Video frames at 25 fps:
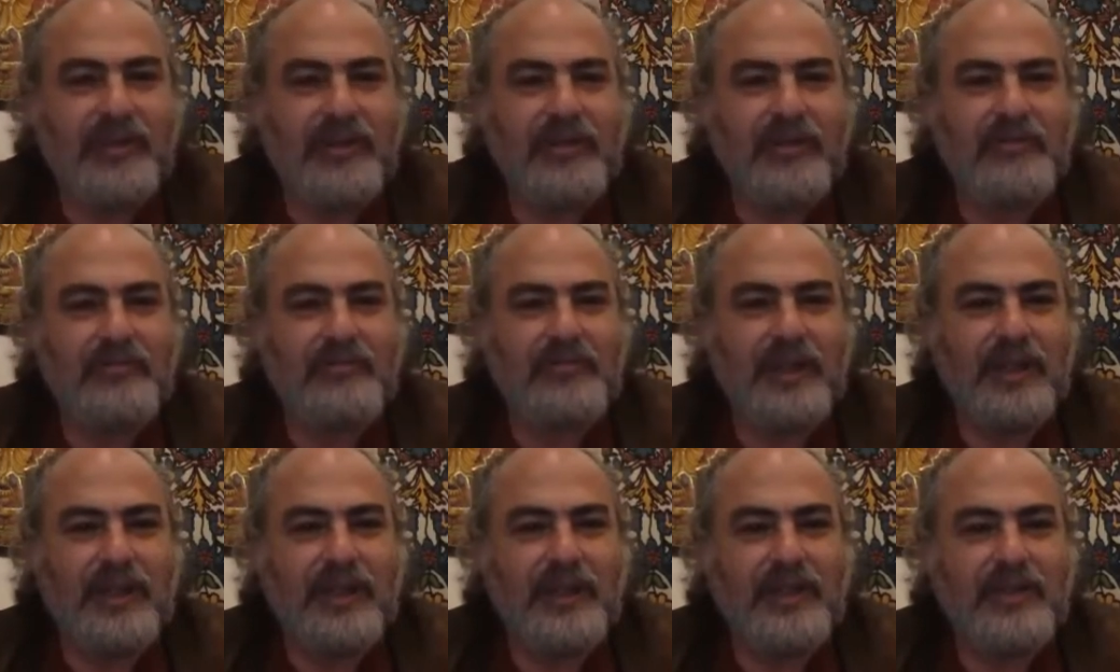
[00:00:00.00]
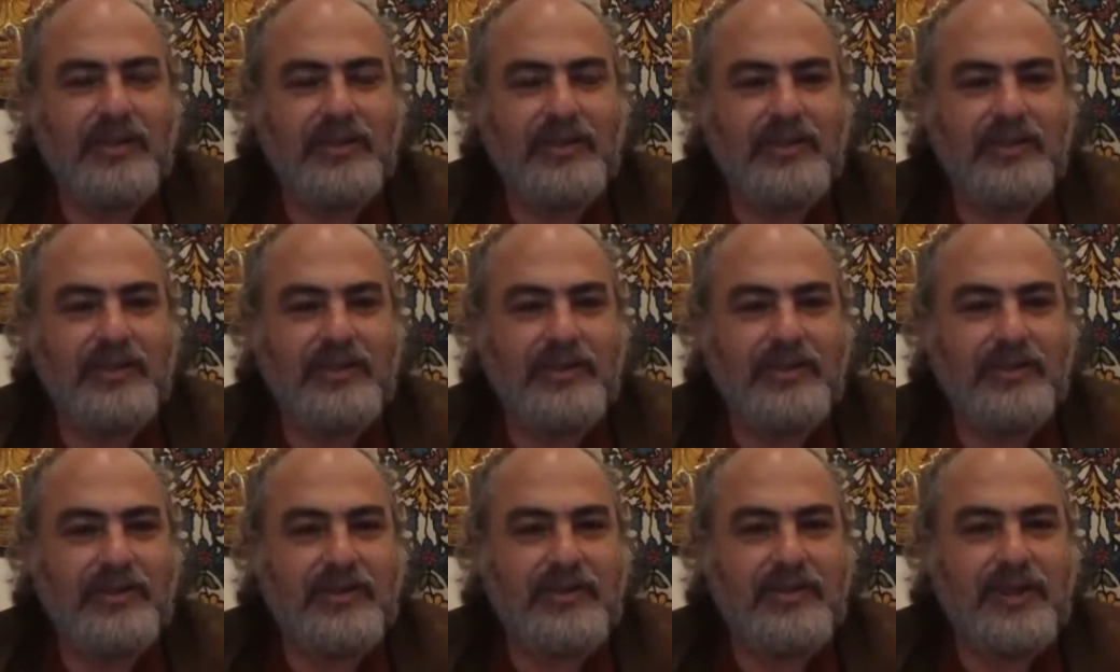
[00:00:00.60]
but
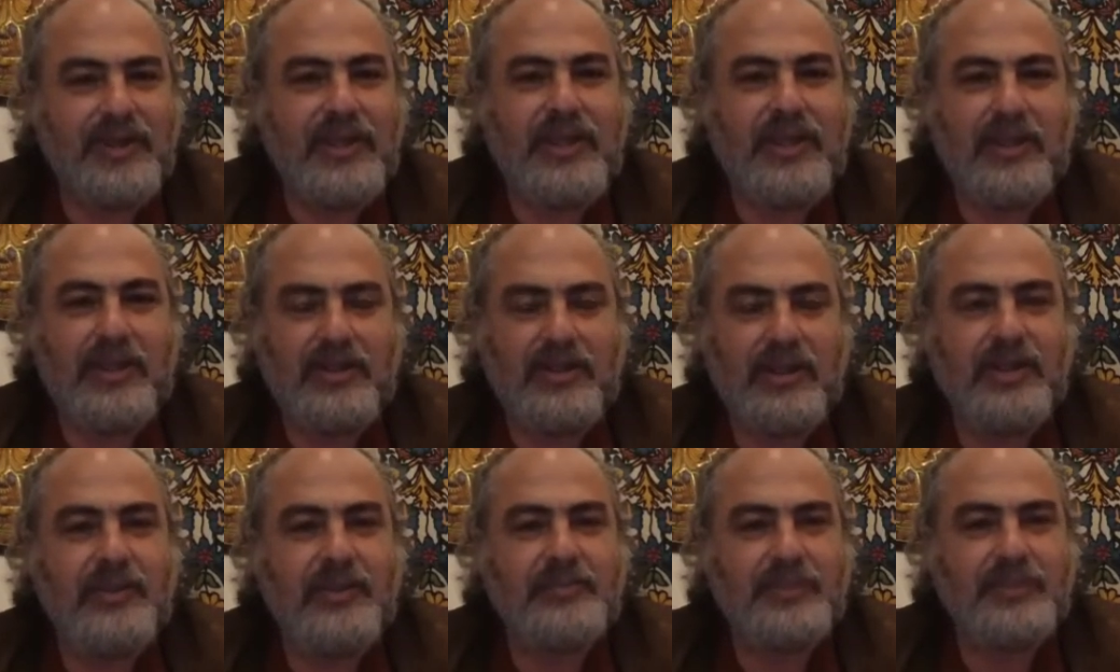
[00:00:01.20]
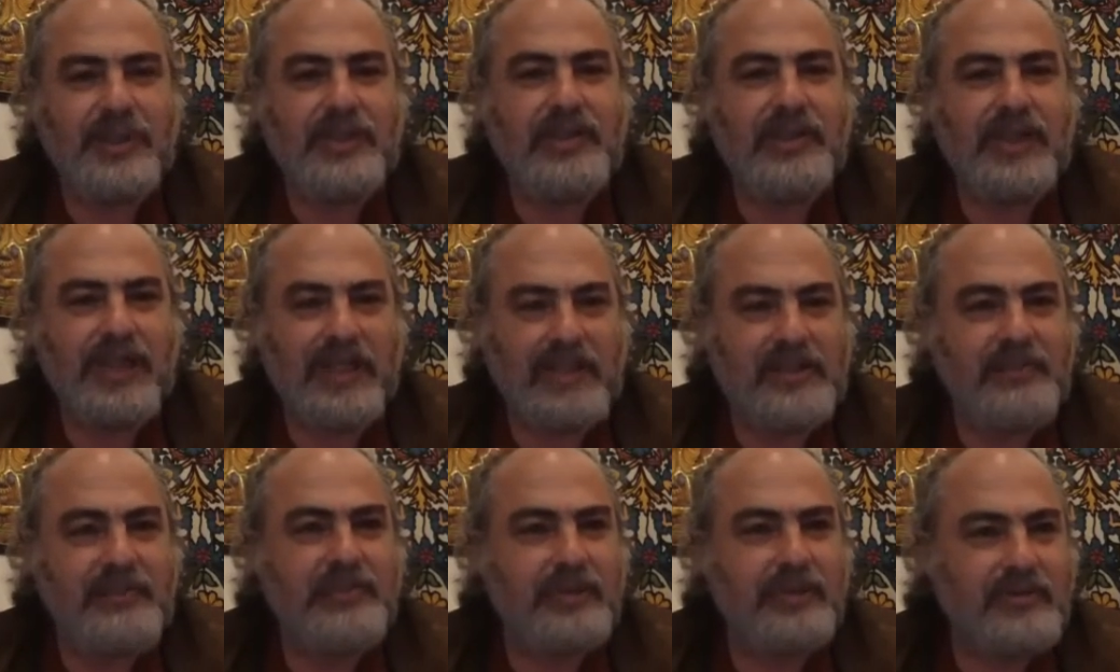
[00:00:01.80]
they cannot be an
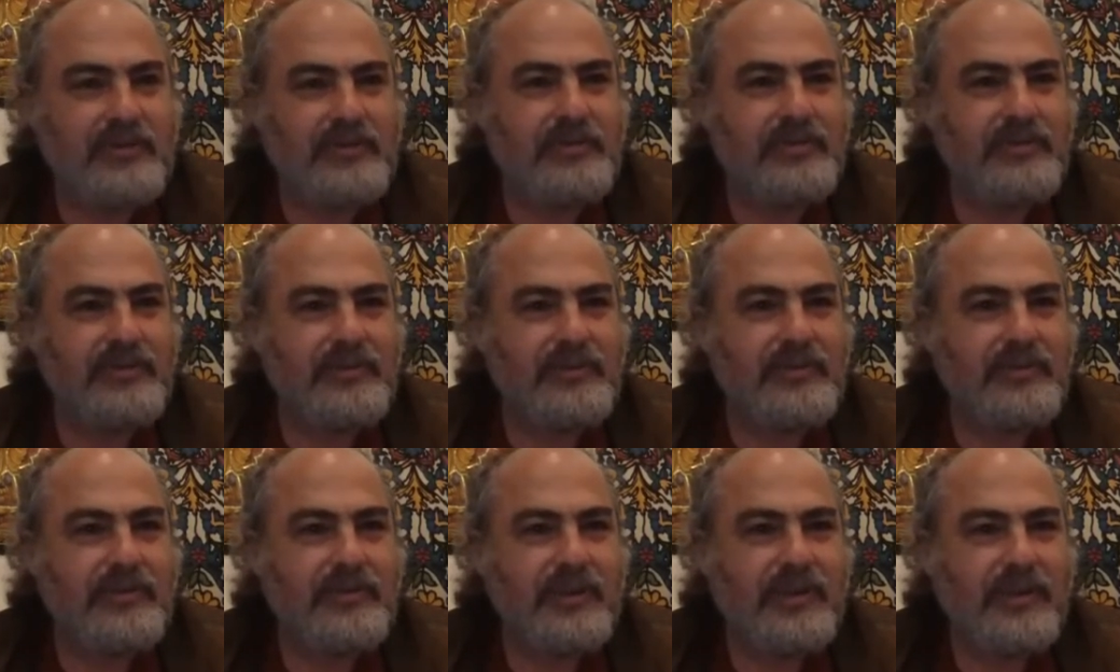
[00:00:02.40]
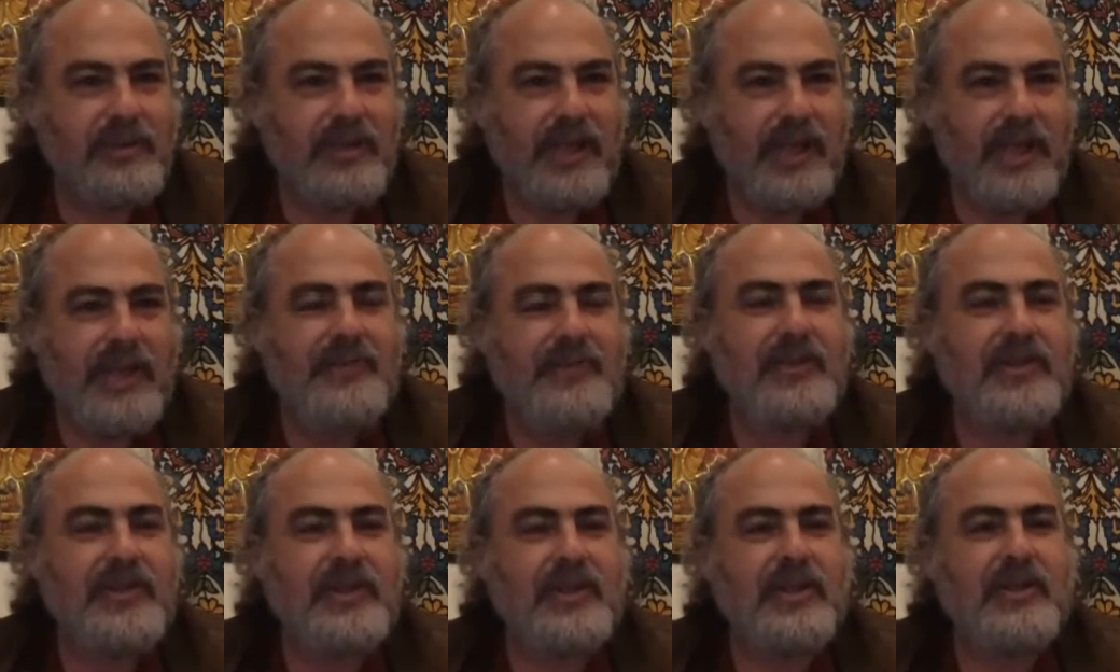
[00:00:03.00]
animal, and
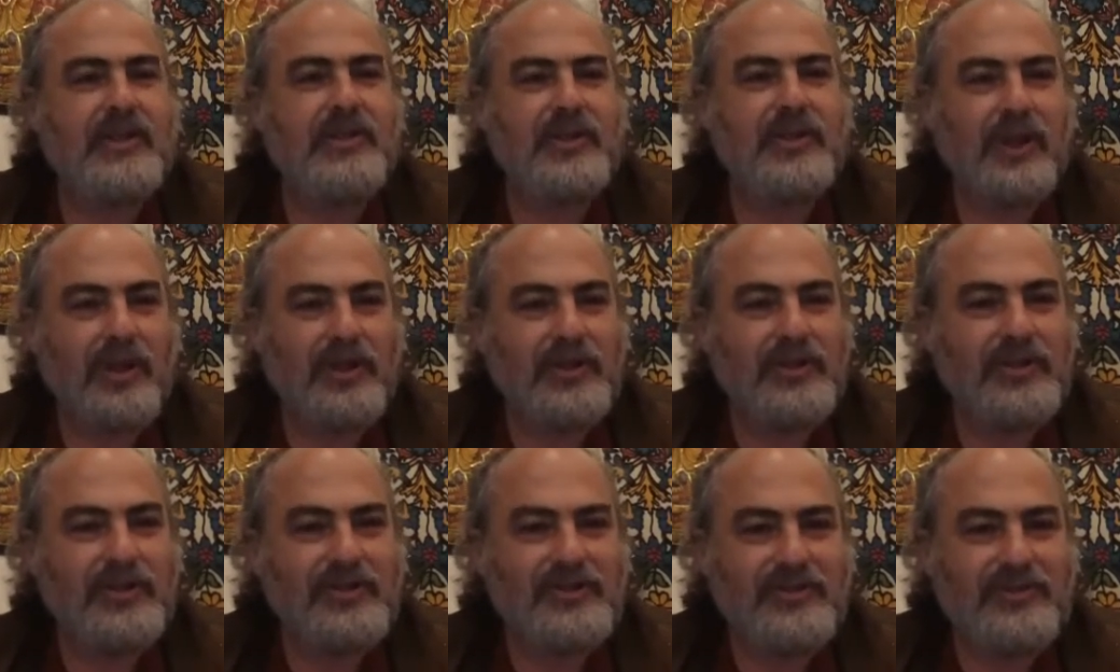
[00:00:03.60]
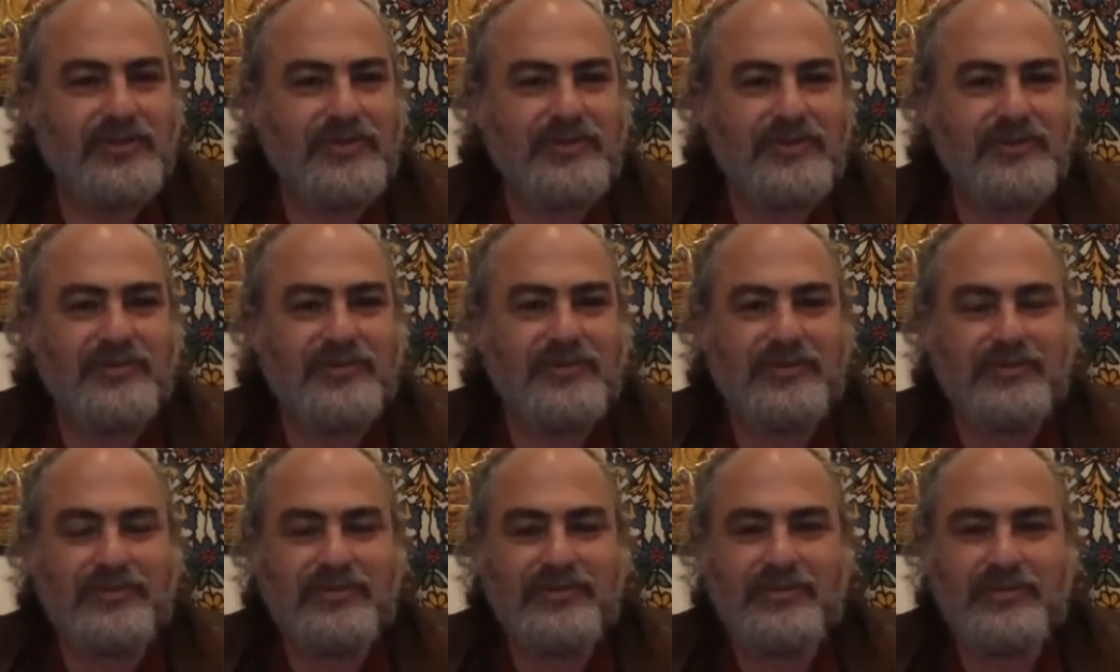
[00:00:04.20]
they cannot
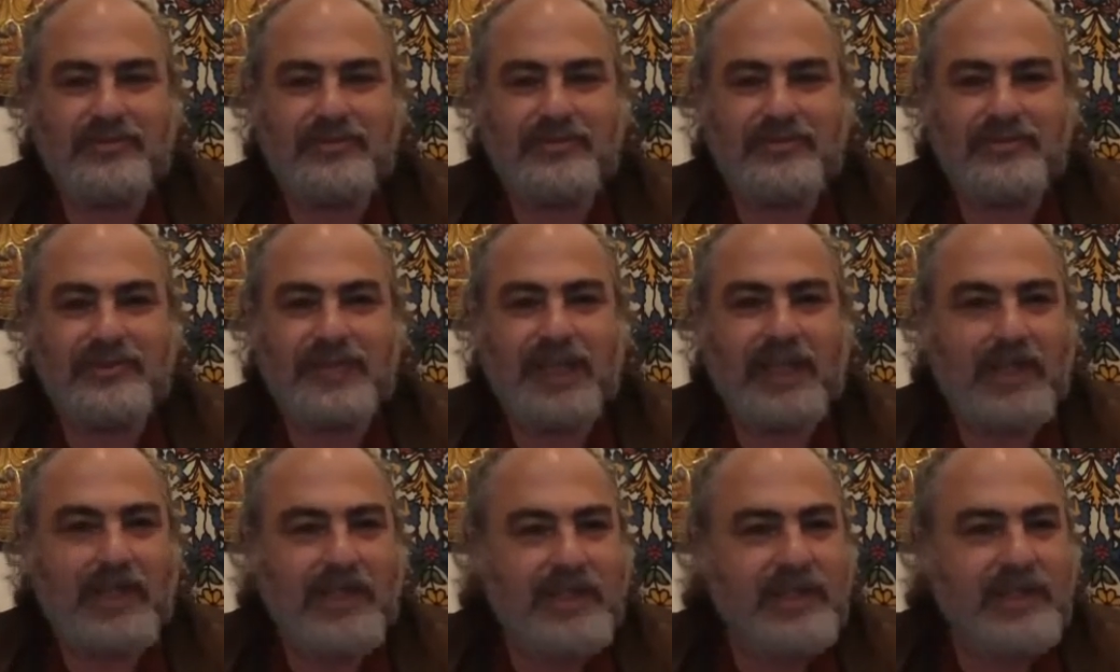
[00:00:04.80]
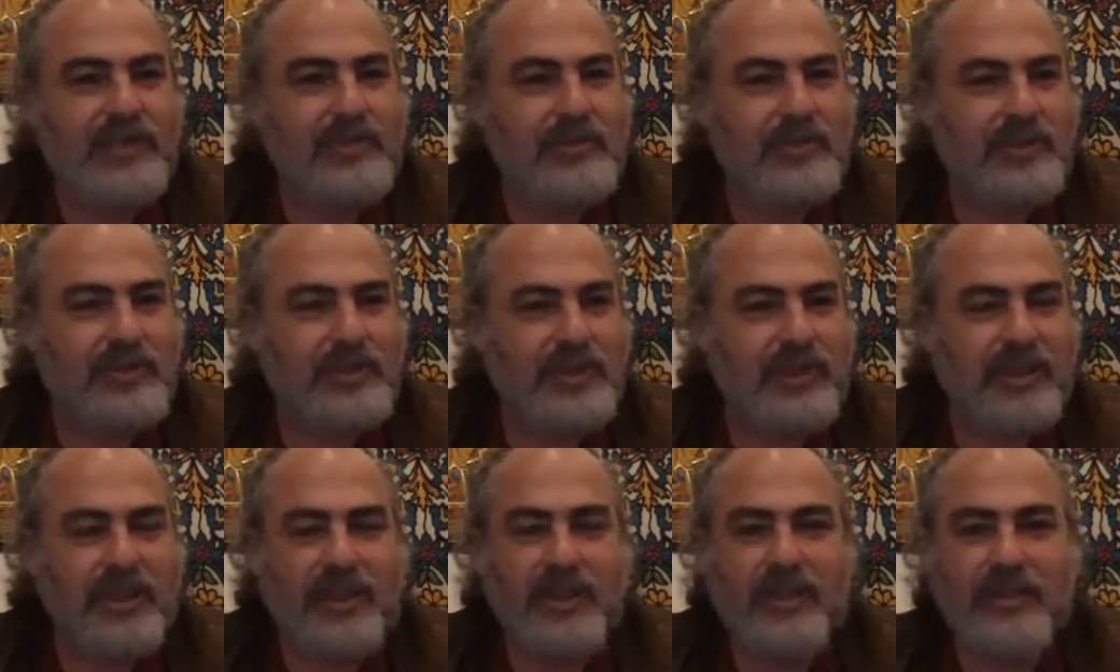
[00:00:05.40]
take you, and
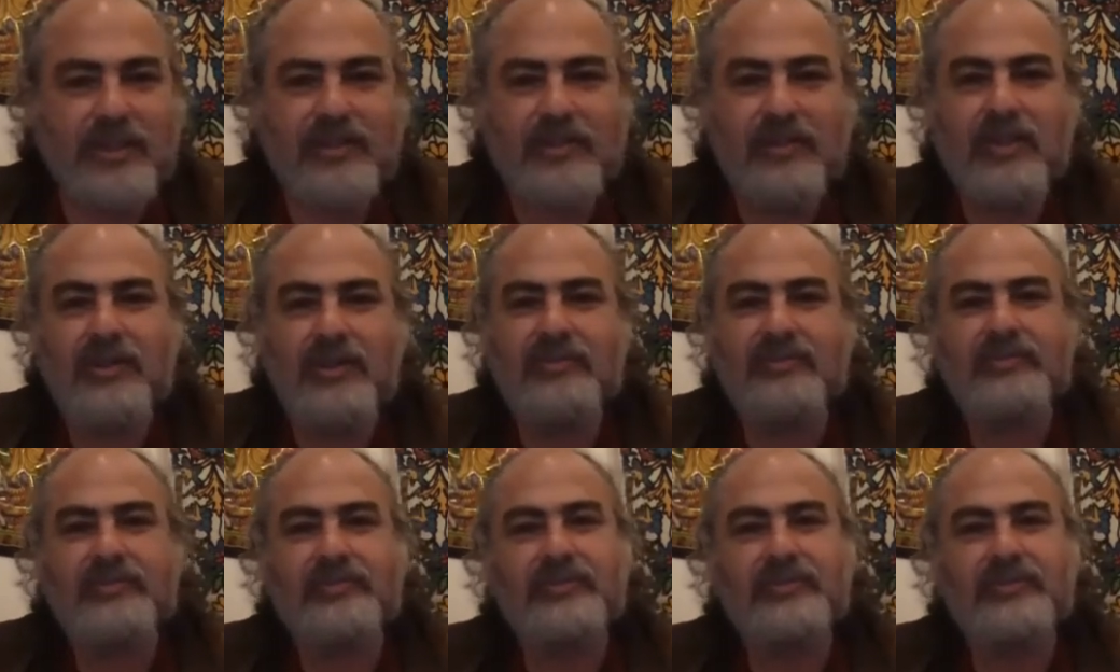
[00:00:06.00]
they cannot